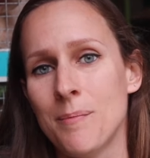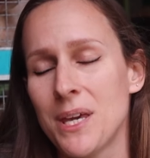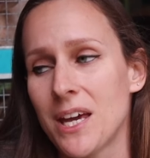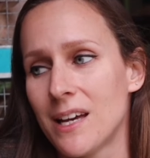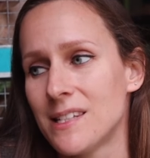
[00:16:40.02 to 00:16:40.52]

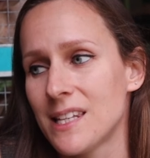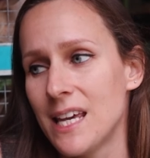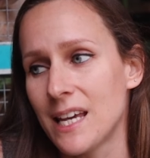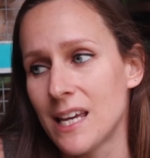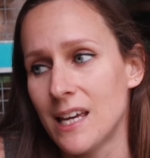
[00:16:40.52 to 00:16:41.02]
because
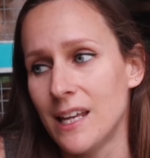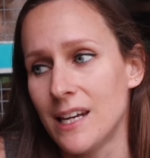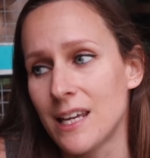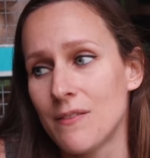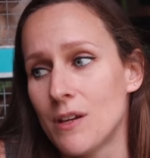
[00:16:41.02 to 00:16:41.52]
it
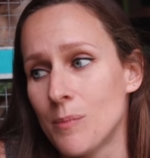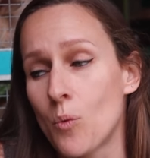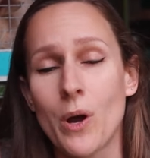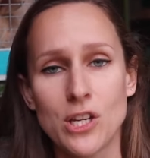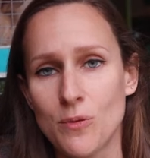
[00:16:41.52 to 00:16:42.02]
can give them
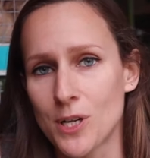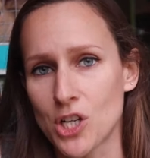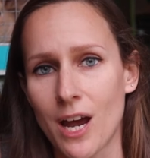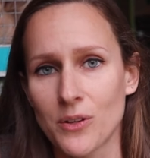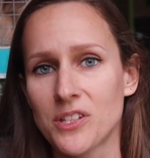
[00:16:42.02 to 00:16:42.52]
way too
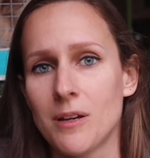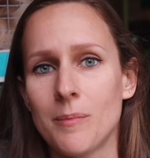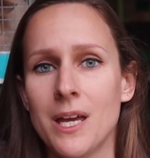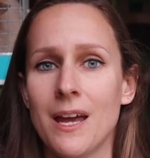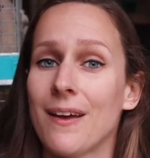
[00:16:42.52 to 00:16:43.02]
much
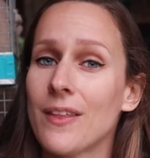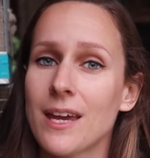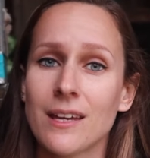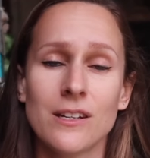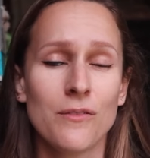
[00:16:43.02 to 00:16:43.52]
calcium and they
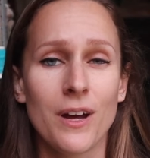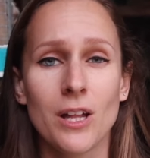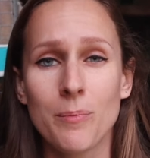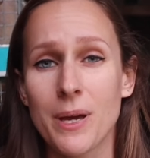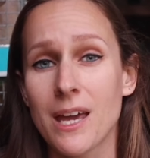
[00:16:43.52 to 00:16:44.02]
can
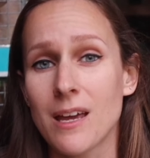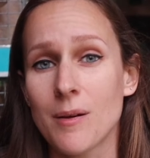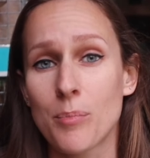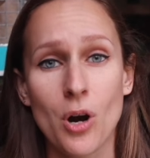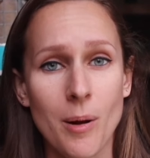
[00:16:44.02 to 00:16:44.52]
develop a
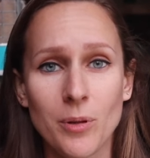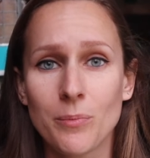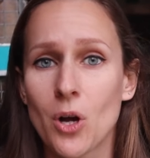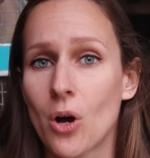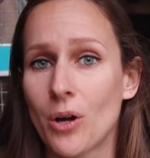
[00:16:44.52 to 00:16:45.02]

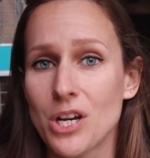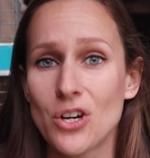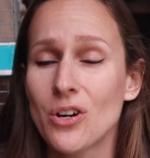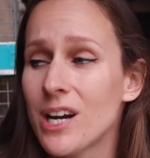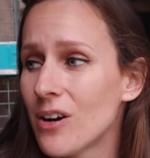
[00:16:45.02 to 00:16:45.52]
problem called
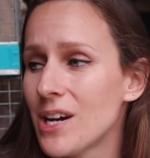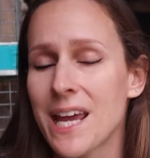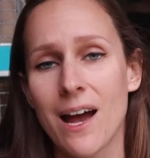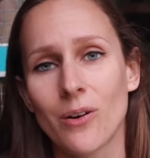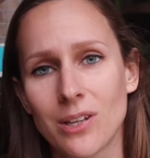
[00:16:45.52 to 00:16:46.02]
urinary
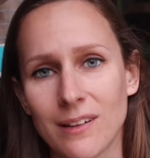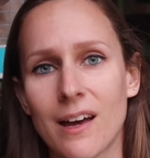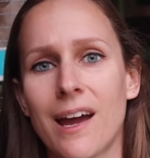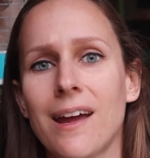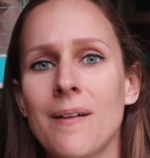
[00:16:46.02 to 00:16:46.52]

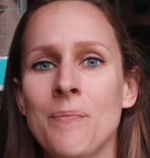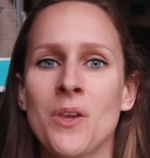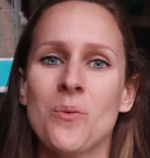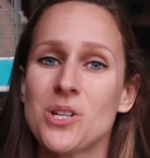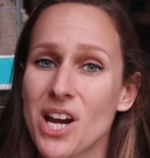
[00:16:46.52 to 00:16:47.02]
calculi,
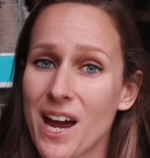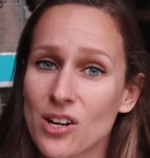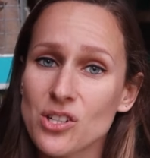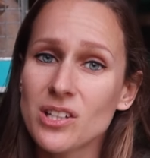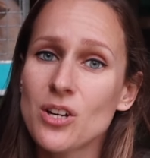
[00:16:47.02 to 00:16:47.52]
which
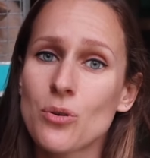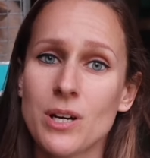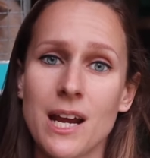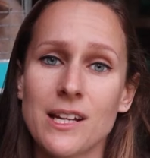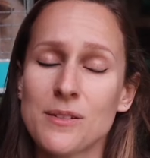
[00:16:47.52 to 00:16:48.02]
actually
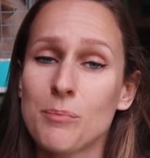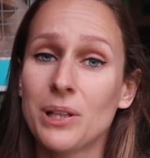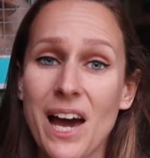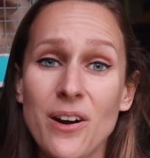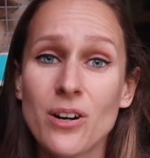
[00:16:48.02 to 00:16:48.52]
creates
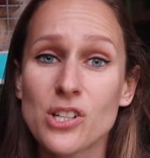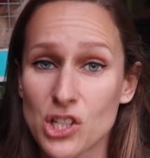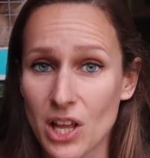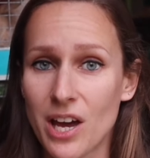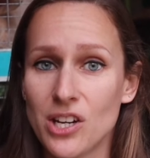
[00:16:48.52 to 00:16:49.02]
bladder
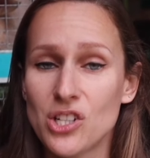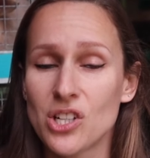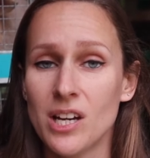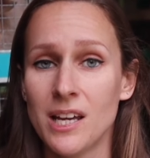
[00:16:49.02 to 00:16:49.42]
sludge